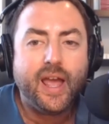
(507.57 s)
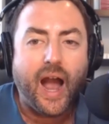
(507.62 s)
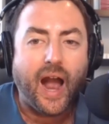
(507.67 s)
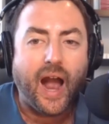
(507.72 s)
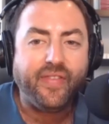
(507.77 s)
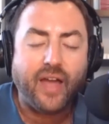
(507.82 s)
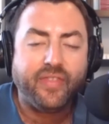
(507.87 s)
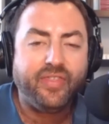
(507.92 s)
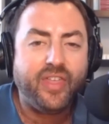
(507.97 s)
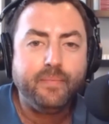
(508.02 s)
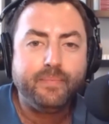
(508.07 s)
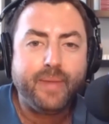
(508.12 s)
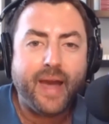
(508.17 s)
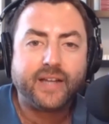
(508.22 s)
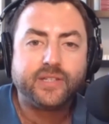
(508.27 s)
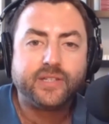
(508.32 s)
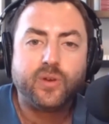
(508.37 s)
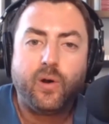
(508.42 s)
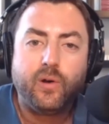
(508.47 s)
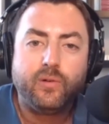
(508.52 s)
I think
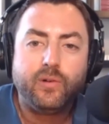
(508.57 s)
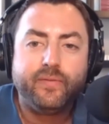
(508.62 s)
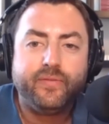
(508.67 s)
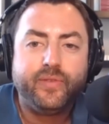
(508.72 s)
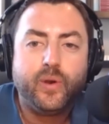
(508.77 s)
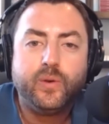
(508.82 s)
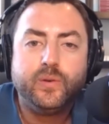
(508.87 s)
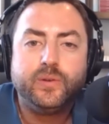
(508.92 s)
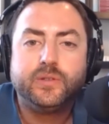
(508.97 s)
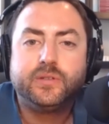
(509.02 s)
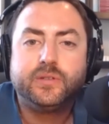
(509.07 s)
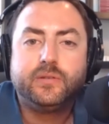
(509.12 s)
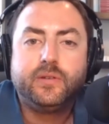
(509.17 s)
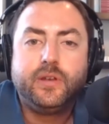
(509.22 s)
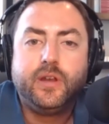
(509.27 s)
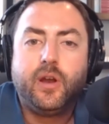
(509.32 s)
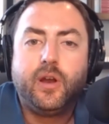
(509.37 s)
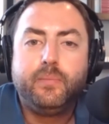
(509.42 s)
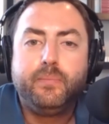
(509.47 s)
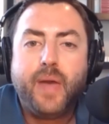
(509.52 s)
back to all of those,
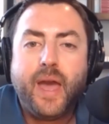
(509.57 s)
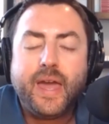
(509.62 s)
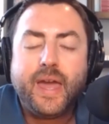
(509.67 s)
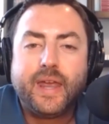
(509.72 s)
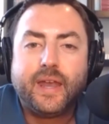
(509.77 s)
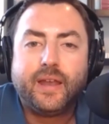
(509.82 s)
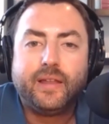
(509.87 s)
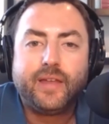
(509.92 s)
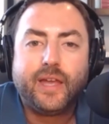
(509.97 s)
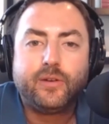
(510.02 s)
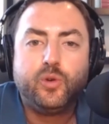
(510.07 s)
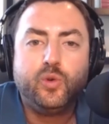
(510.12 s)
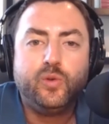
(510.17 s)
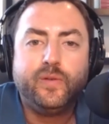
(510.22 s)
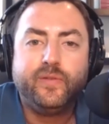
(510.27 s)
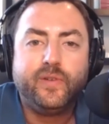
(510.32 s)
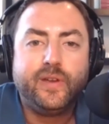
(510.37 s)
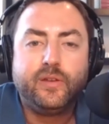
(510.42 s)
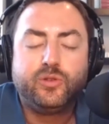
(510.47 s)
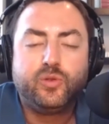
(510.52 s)
you know, men and like
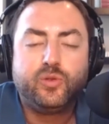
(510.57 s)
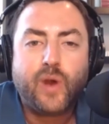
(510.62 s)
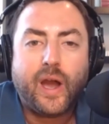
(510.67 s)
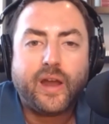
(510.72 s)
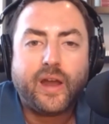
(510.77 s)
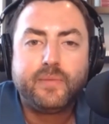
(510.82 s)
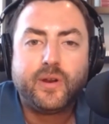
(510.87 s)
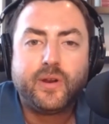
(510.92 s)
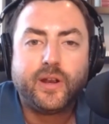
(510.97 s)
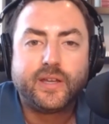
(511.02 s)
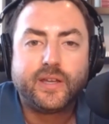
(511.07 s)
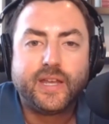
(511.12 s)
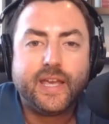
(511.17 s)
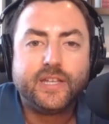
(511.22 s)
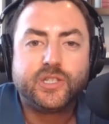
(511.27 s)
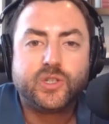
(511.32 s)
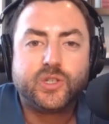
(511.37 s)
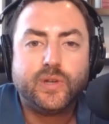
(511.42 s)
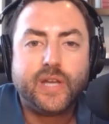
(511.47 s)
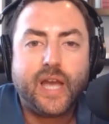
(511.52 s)
who throughout American
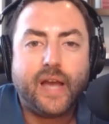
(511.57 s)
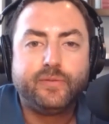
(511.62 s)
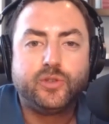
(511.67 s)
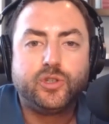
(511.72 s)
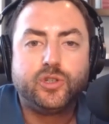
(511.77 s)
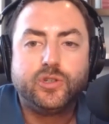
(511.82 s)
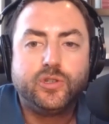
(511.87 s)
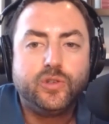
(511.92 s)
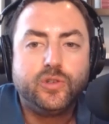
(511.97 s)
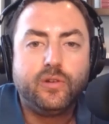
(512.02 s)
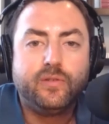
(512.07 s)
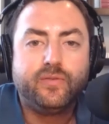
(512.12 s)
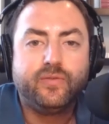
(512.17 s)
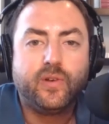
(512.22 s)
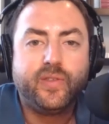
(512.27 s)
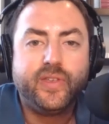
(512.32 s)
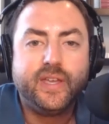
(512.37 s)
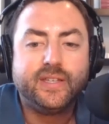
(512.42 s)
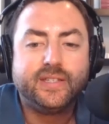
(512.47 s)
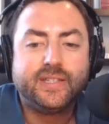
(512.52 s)
history have stood
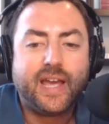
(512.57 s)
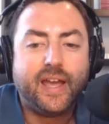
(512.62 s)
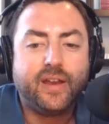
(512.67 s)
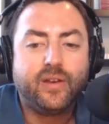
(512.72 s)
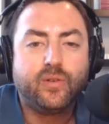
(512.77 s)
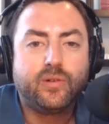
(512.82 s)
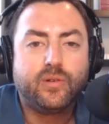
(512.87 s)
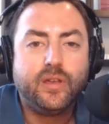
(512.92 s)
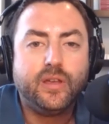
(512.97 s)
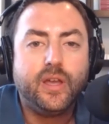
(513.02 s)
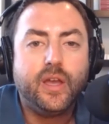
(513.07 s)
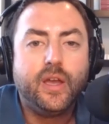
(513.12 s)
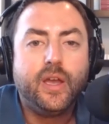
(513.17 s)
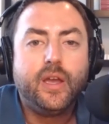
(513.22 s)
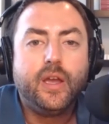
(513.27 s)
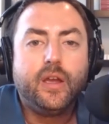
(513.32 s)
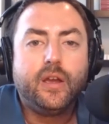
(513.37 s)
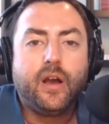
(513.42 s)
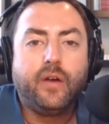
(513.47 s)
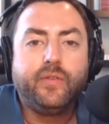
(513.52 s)
for the integrity
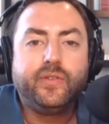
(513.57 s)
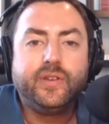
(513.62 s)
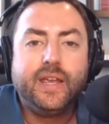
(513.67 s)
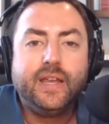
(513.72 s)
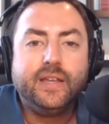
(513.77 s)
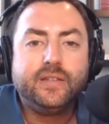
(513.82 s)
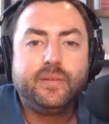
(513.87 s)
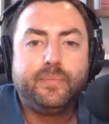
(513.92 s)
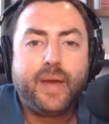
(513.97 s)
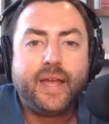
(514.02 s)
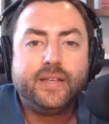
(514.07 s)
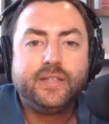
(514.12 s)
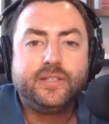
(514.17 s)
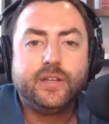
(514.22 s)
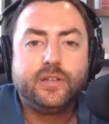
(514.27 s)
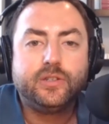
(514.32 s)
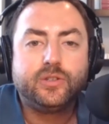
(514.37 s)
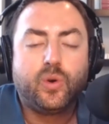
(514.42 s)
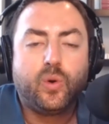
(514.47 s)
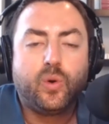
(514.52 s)
of an
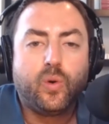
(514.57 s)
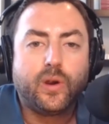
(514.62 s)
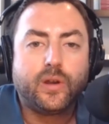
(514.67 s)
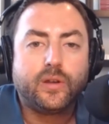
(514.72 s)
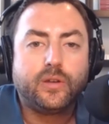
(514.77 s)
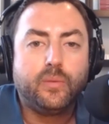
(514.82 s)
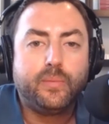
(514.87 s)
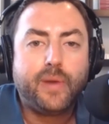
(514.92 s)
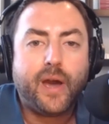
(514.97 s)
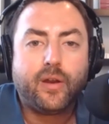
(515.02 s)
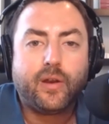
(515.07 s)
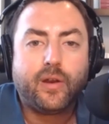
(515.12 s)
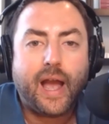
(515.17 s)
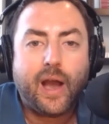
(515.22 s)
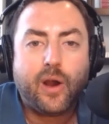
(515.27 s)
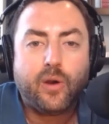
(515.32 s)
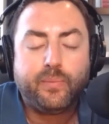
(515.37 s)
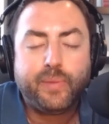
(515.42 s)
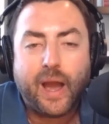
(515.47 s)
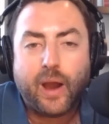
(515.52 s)
independent court, no matter
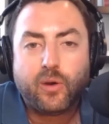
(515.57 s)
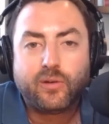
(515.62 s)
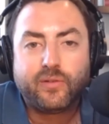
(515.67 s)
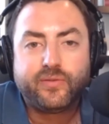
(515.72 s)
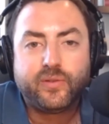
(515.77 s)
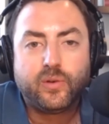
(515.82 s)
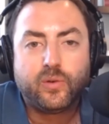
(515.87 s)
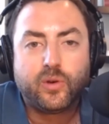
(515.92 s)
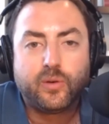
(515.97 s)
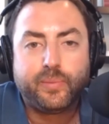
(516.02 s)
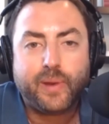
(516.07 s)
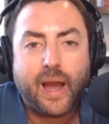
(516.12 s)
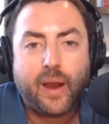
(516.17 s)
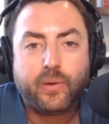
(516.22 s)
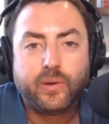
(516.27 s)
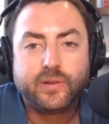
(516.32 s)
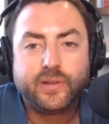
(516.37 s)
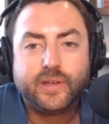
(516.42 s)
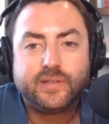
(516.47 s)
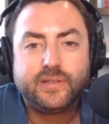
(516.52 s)
how powerful or
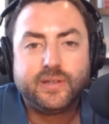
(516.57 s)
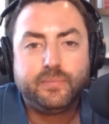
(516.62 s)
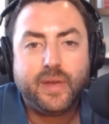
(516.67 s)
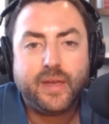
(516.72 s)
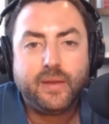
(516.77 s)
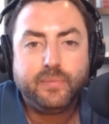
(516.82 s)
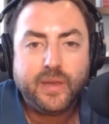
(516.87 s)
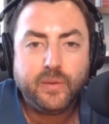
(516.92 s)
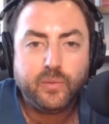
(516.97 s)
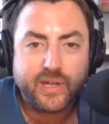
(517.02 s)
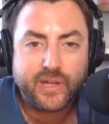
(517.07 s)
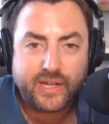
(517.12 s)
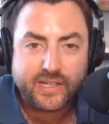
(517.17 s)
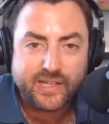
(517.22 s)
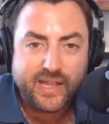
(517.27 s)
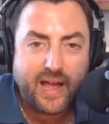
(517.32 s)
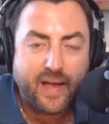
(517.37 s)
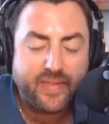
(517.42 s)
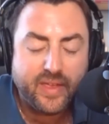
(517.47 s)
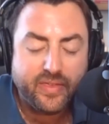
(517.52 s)
powerless it may be. We'll get to
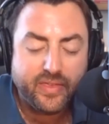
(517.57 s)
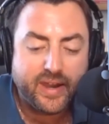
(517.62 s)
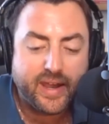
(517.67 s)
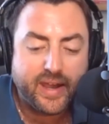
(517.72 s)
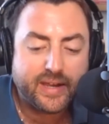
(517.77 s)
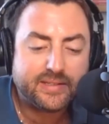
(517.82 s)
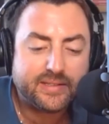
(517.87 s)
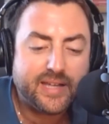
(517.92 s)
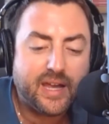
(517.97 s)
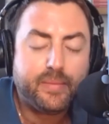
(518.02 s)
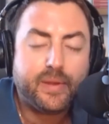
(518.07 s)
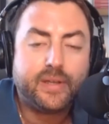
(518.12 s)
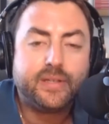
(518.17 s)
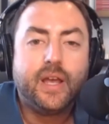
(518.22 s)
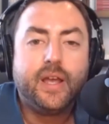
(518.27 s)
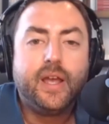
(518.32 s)
that in the next segment.